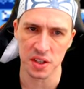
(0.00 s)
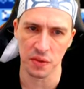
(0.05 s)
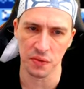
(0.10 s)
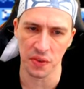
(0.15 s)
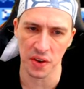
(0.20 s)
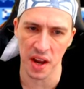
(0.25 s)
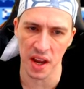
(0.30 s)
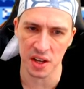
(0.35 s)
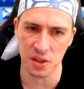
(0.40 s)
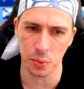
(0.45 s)

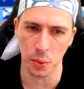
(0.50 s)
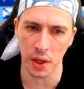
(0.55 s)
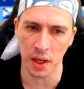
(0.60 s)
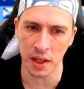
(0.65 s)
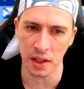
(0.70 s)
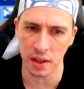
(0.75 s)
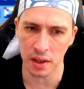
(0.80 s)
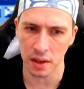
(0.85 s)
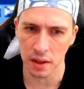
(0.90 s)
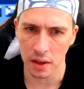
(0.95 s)
for next
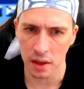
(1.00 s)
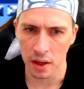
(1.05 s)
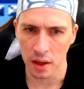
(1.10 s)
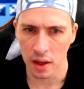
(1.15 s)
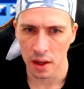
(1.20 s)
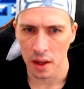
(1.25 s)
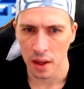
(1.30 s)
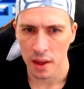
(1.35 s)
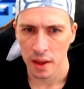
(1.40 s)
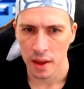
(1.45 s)
week.
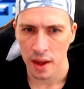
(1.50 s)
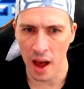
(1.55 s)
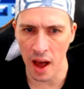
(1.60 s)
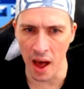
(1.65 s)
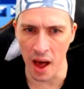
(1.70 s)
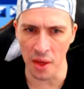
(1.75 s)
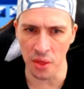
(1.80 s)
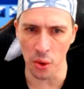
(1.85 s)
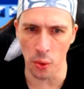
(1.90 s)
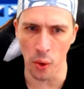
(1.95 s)

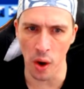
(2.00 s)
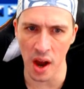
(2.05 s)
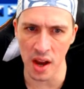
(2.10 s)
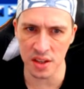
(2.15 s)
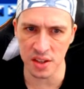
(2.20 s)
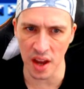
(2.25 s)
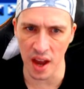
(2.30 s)
Otherwise,